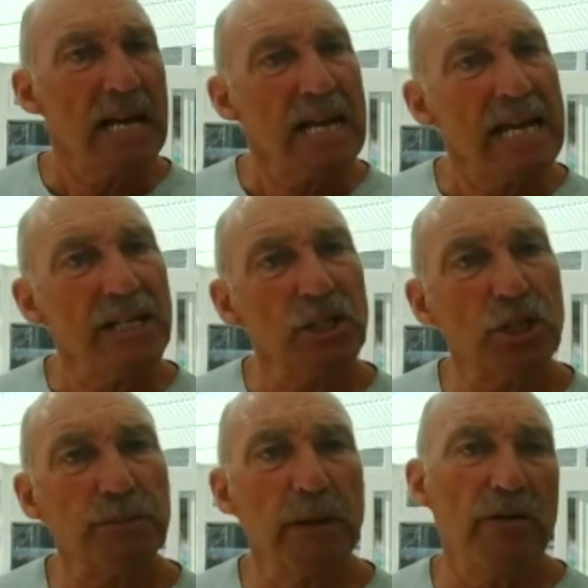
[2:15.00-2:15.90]
In
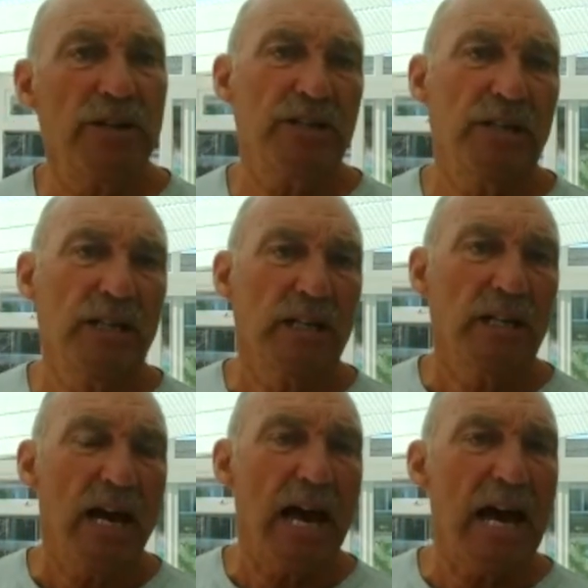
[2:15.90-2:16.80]
spirit
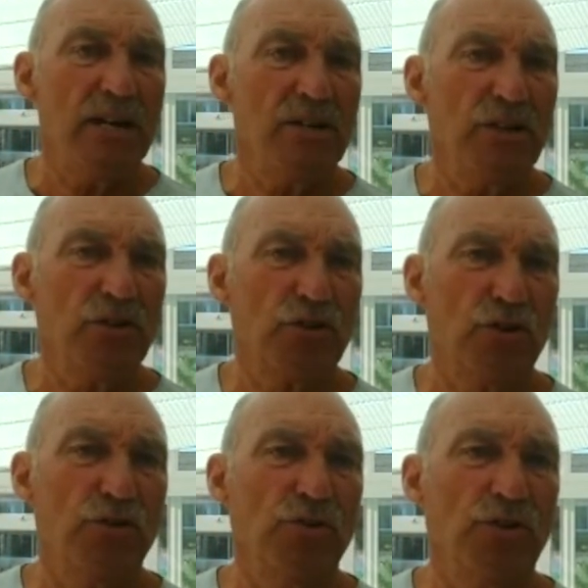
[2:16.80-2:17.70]
and in
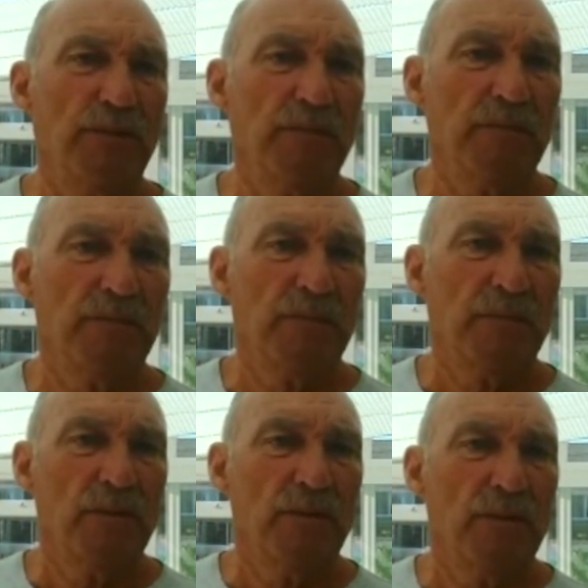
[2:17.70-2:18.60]
truth.
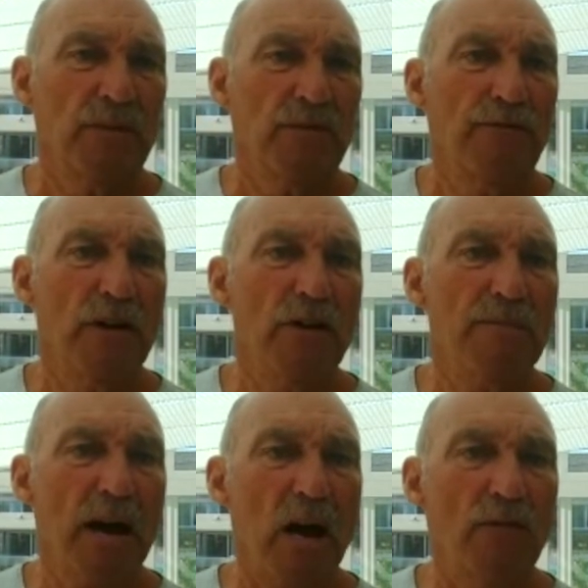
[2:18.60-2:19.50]
Very
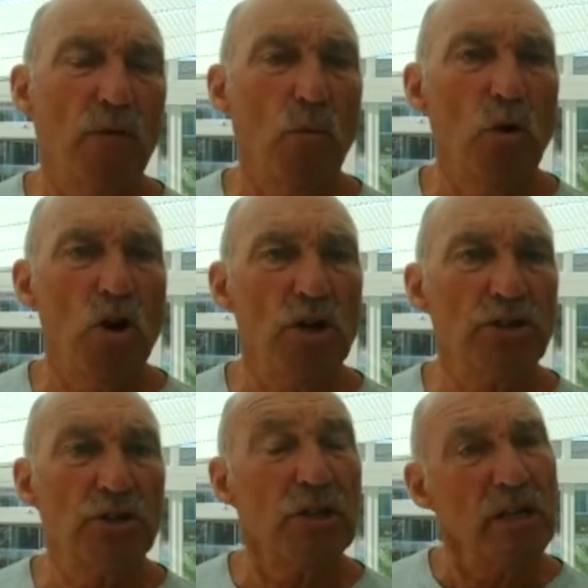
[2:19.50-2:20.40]
powerful
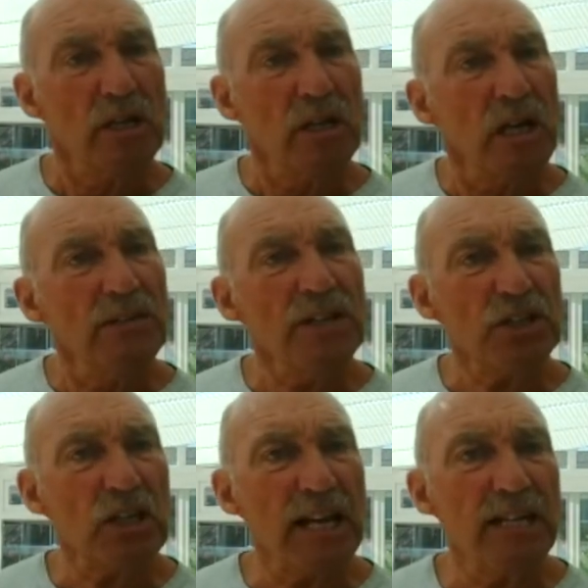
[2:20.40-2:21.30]
words. And
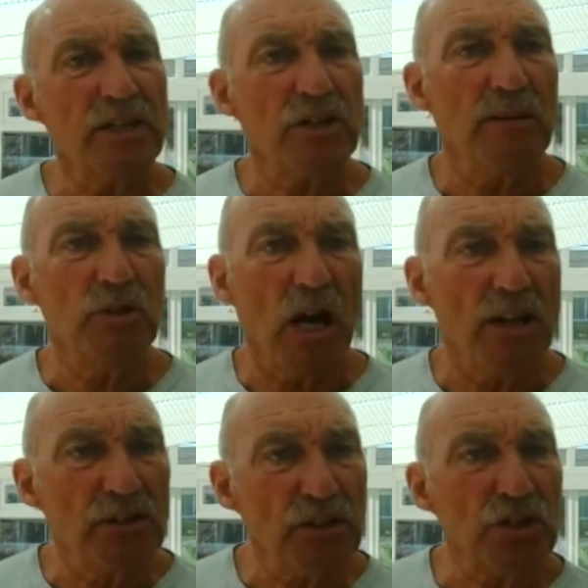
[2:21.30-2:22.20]
this lady seemed to
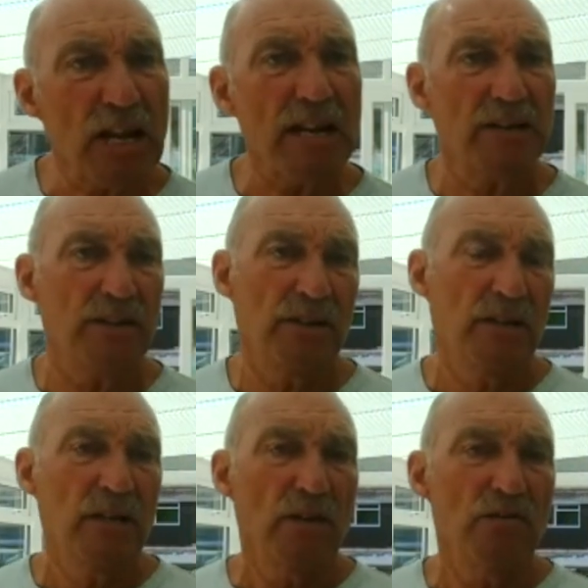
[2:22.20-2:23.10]
understand
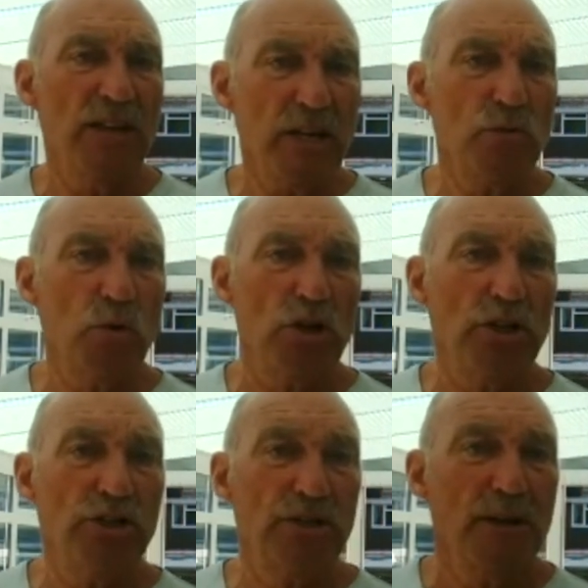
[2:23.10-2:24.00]
these
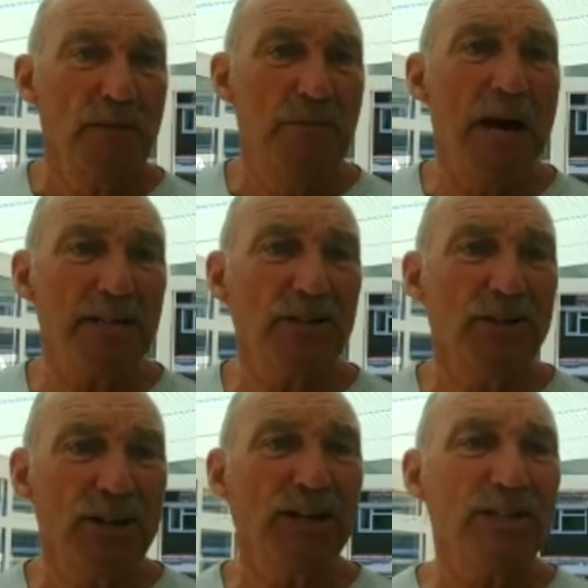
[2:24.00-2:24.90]
words better
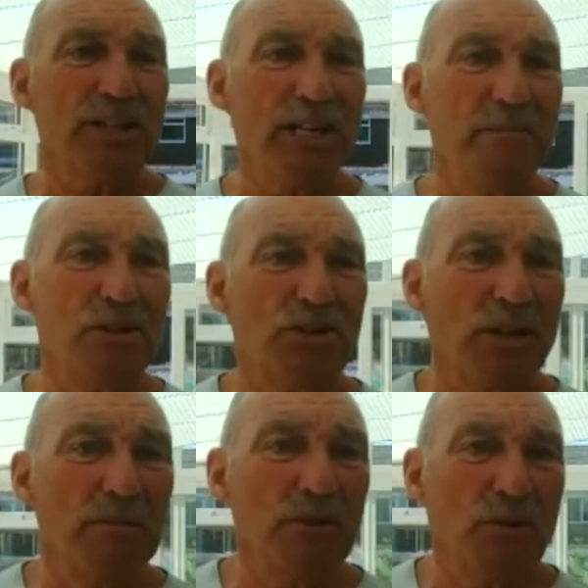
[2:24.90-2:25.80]
than Nicodemus
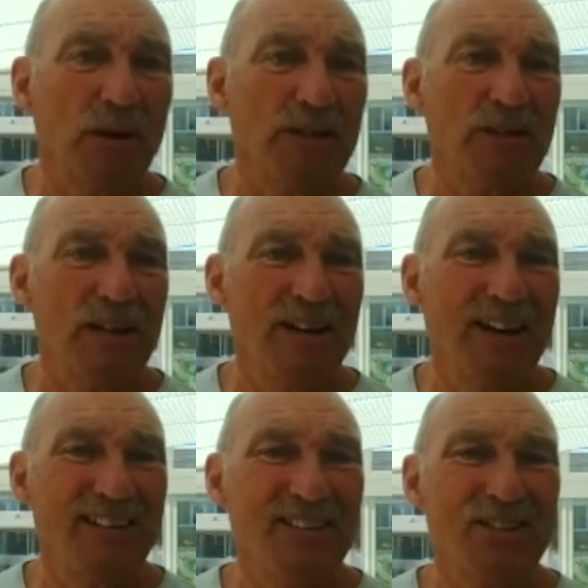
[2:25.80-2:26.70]
seemed to un- uh,
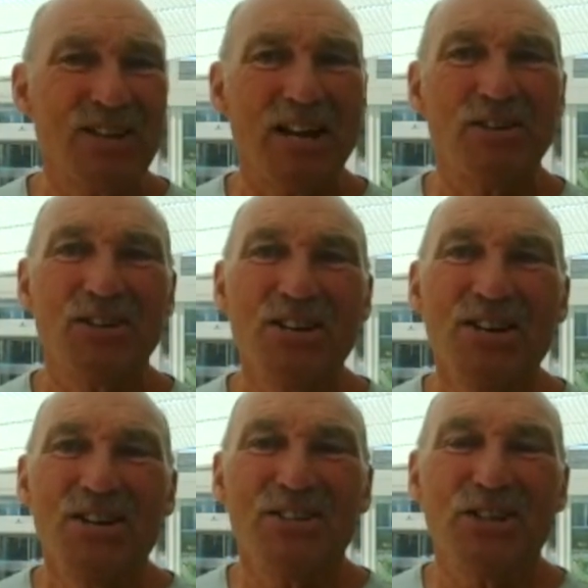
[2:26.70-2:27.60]
understand
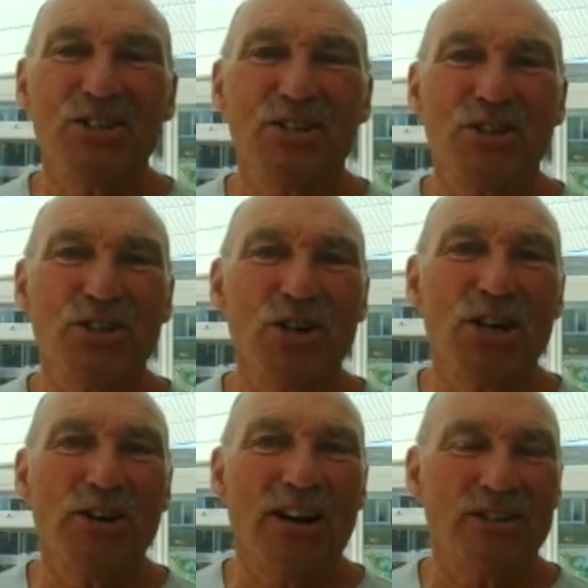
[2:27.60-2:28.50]
Jesus'
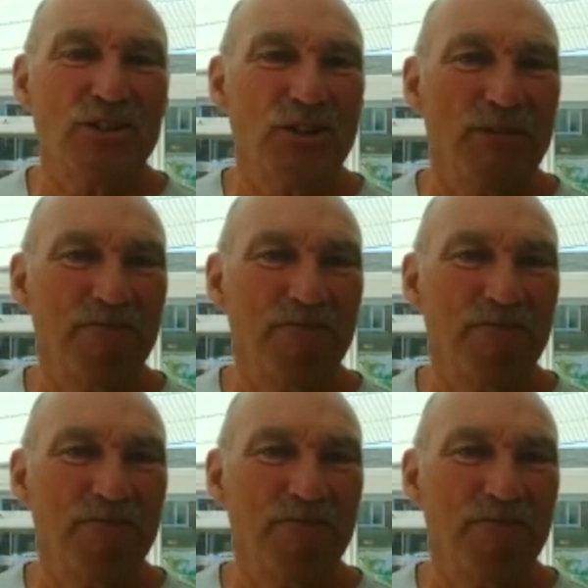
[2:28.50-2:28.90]
earlier answer.